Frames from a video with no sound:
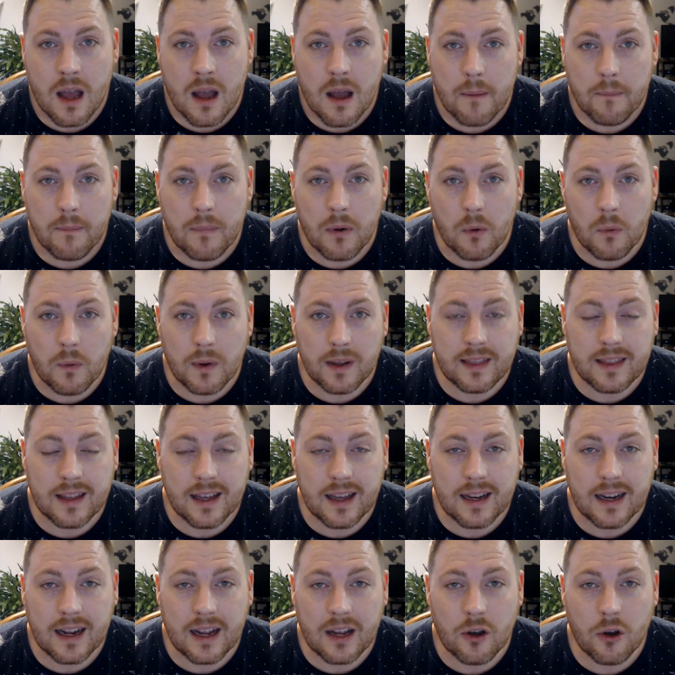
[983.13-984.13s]
But with
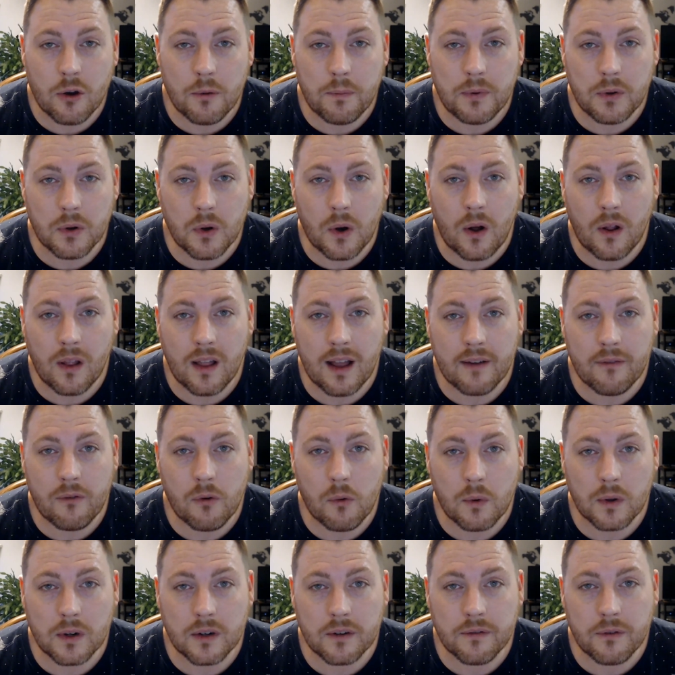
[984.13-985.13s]
that, I hope you all have a
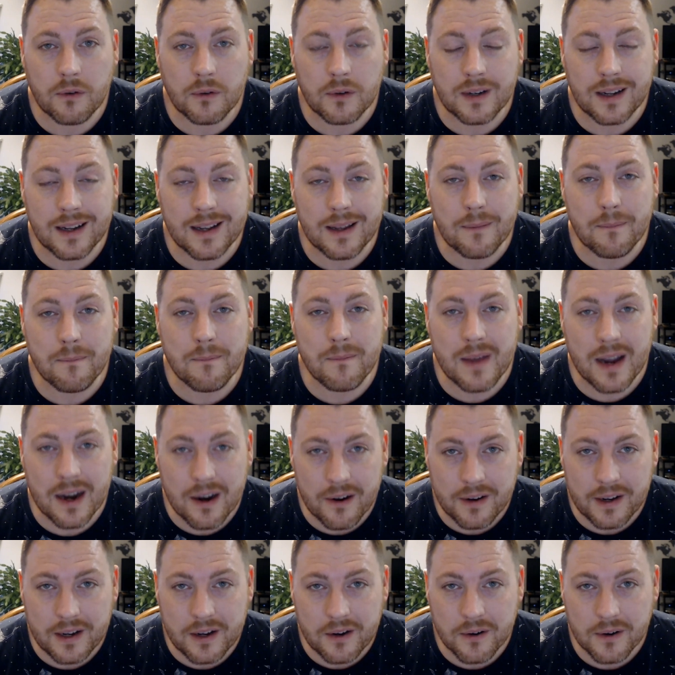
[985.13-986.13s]
wonderful night.
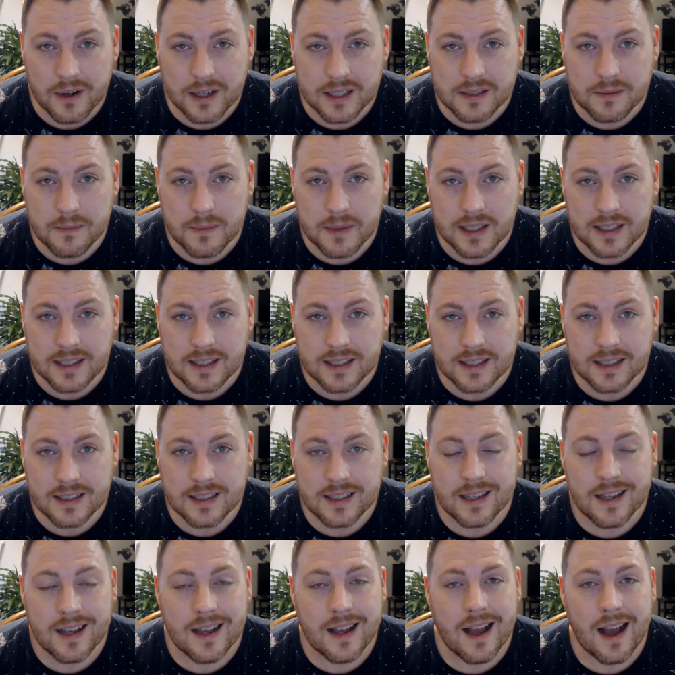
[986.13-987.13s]
Merry Christmas.
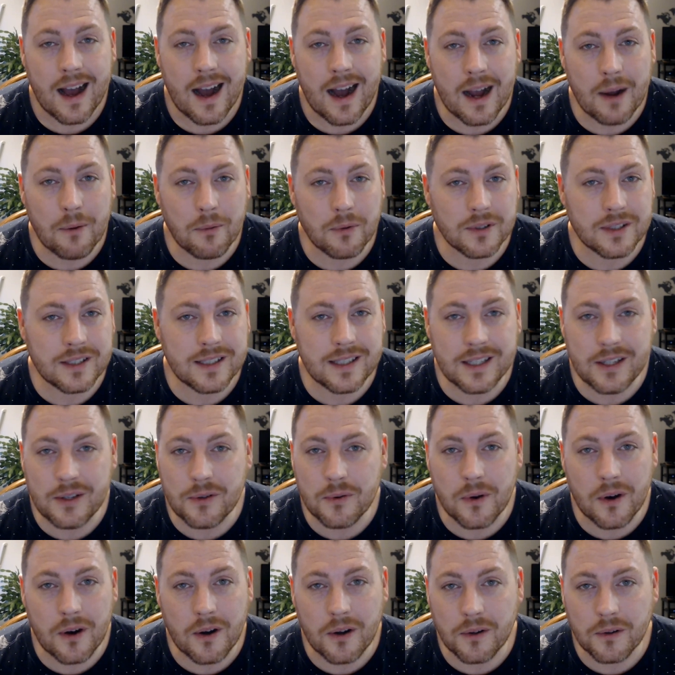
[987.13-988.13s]
I will see you
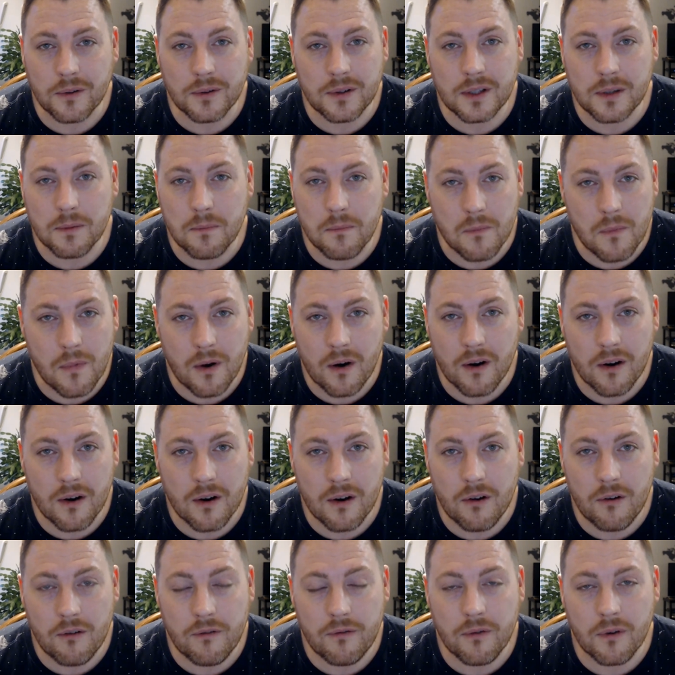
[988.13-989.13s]
all
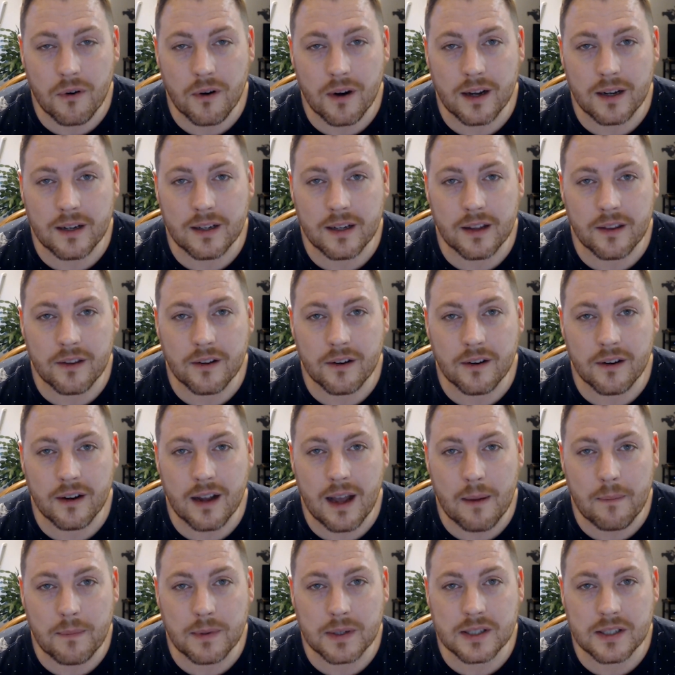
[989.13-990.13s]
tomorrow for another
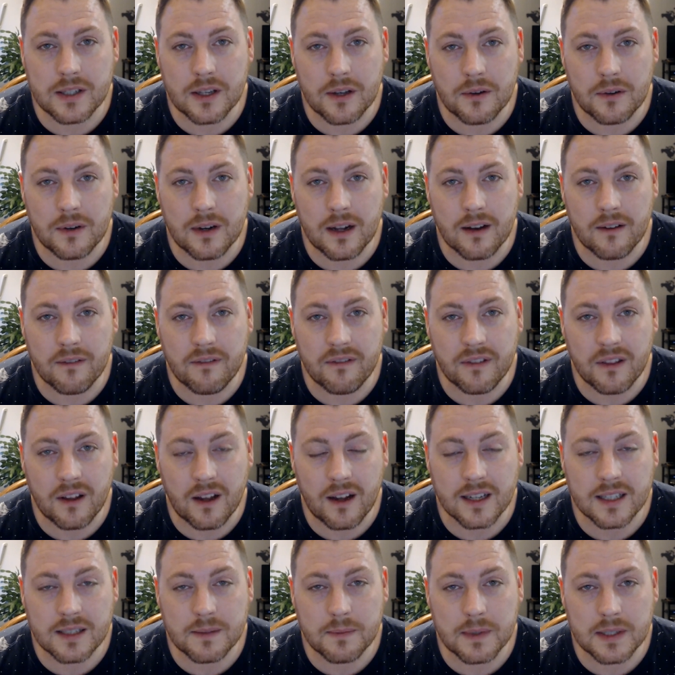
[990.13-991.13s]
episode of
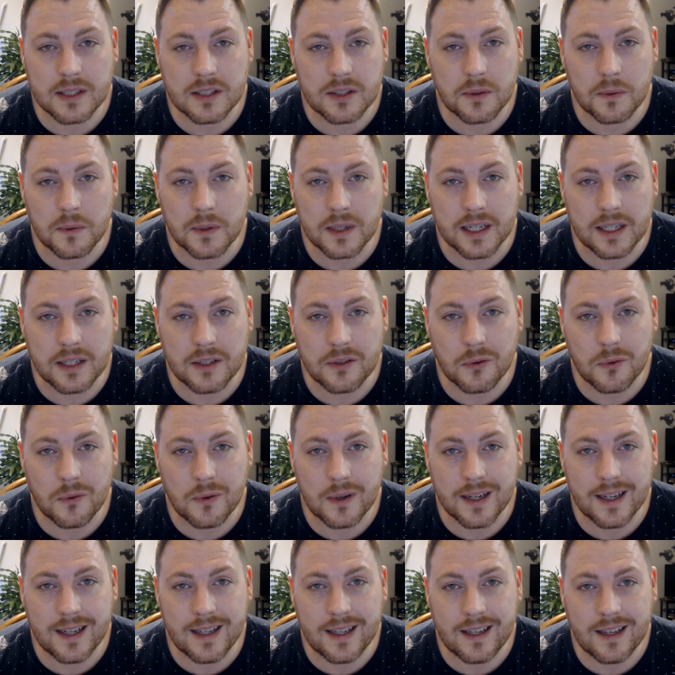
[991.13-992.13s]
Flossmas
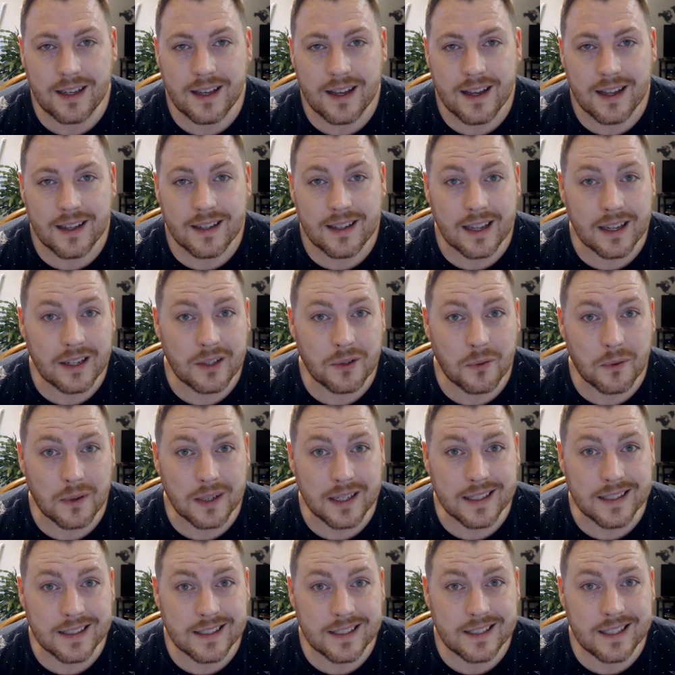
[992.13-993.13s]
2020, day
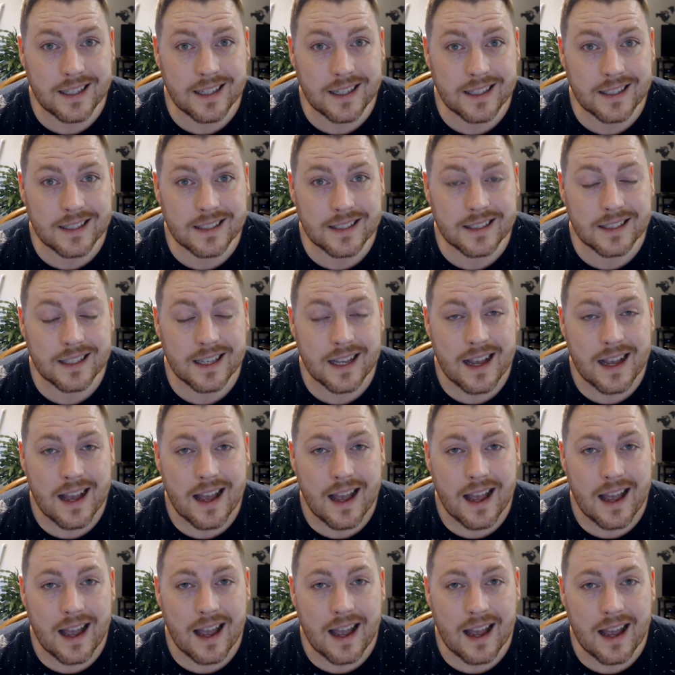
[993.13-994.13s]
26.
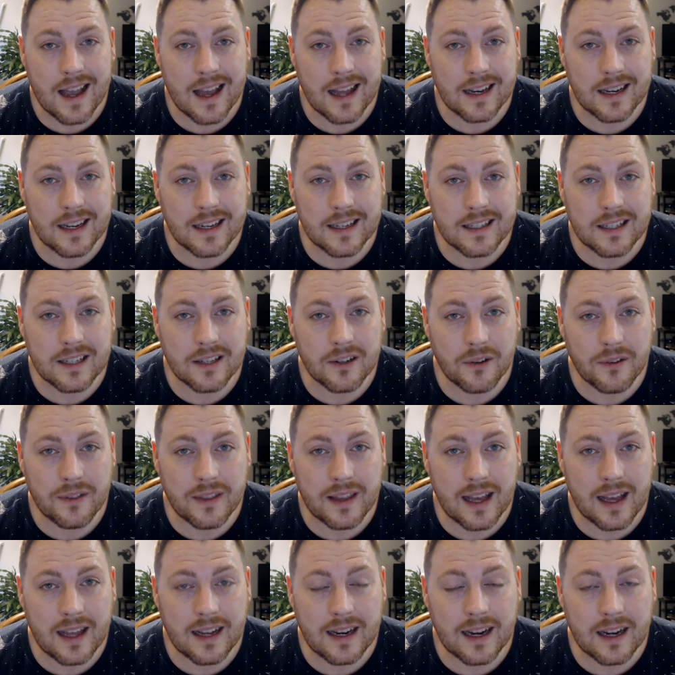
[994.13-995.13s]
And until
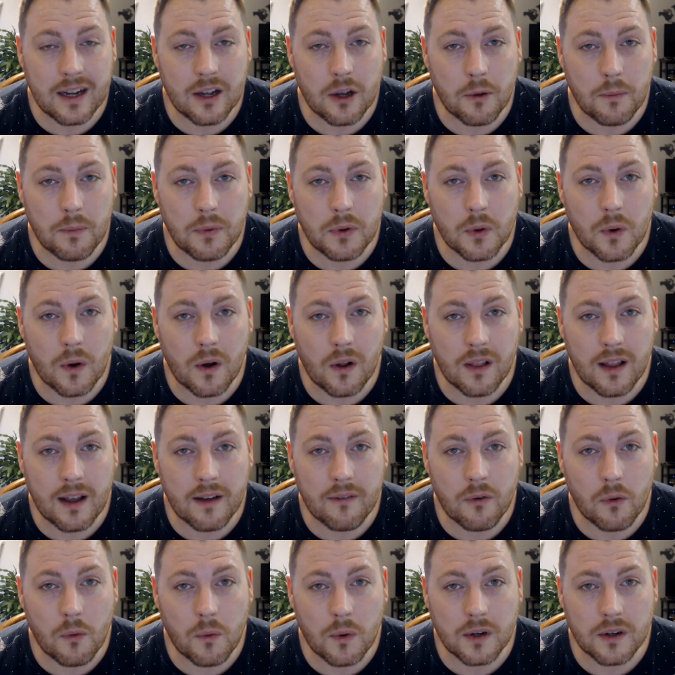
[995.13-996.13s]
then, I hope you all have
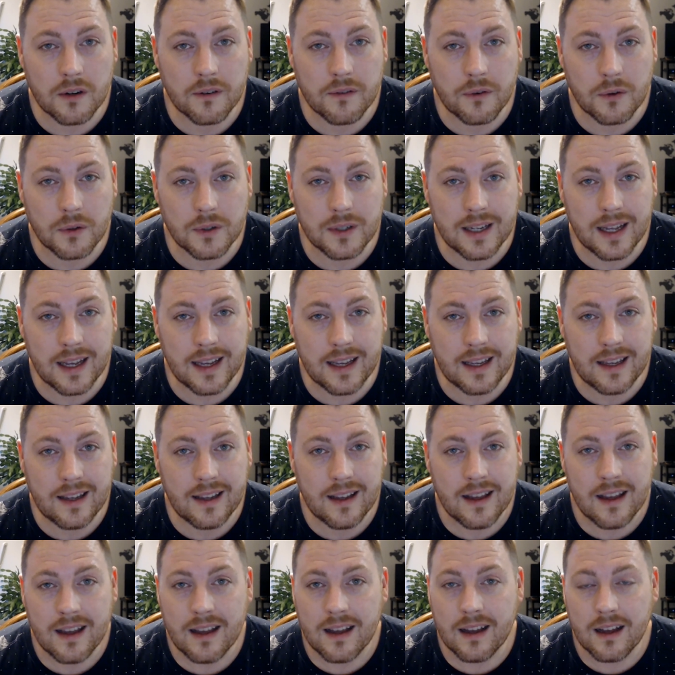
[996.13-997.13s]
a wonderful day.
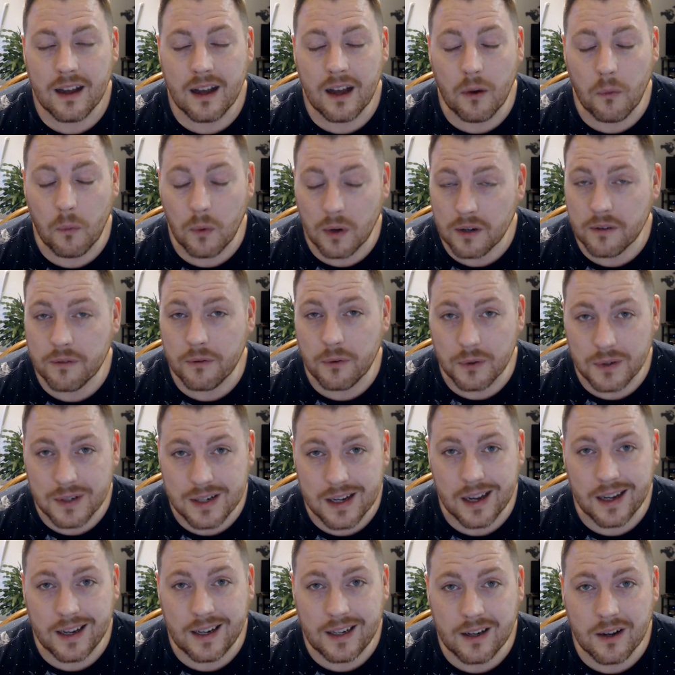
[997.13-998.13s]
A wonderful
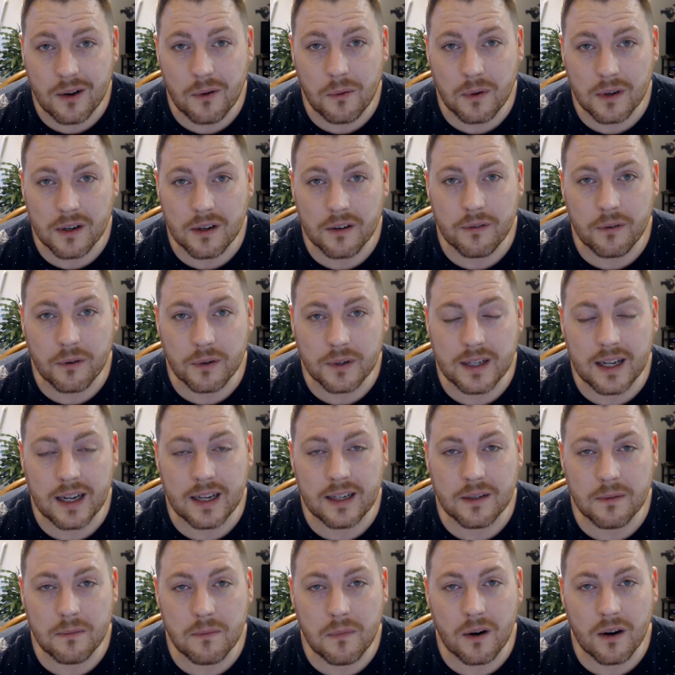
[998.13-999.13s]
night, a wonderful day
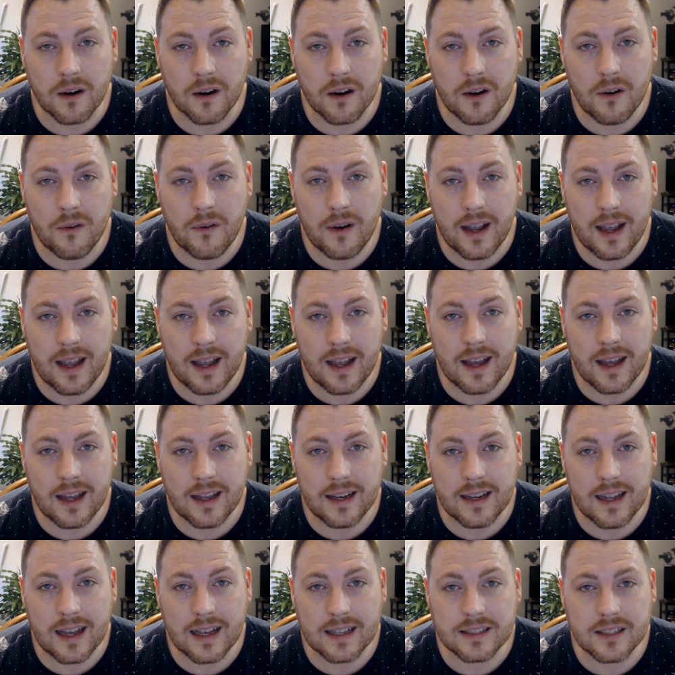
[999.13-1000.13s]
tomorrow,
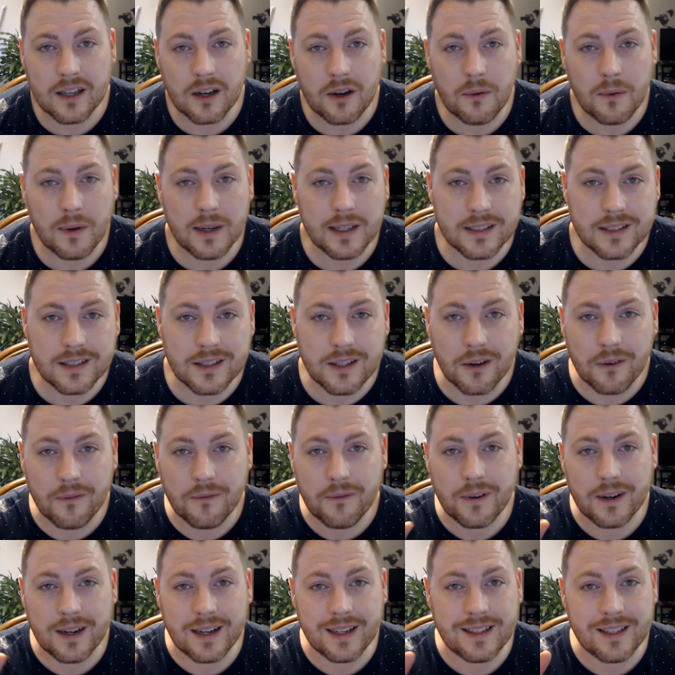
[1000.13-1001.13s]
and as always, don't
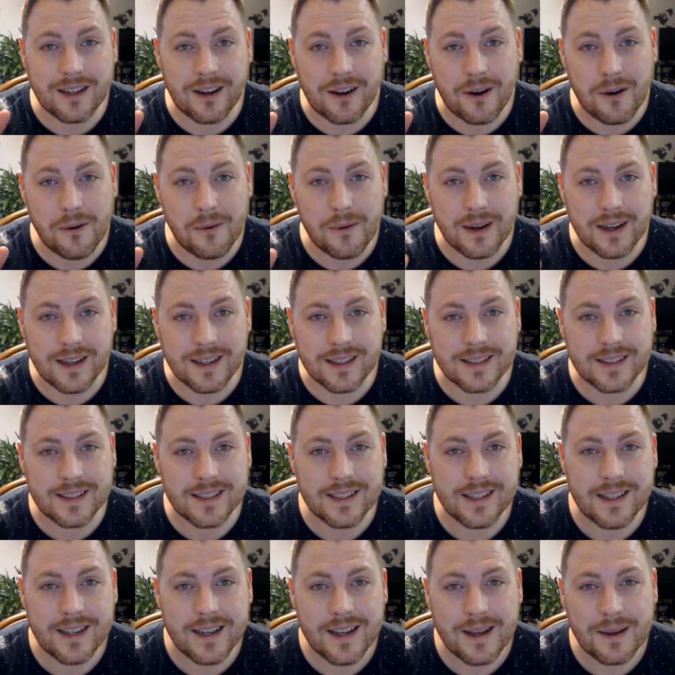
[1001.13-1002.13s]
forget to always
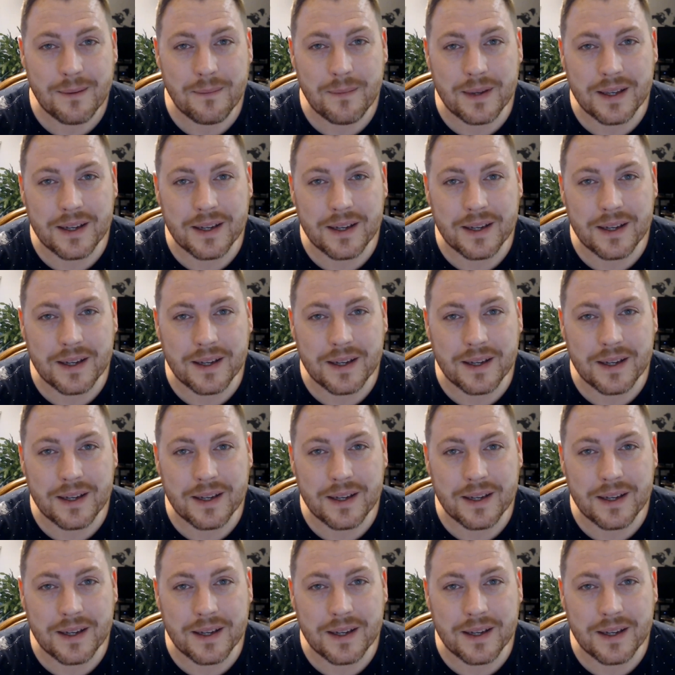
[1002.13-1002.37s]
be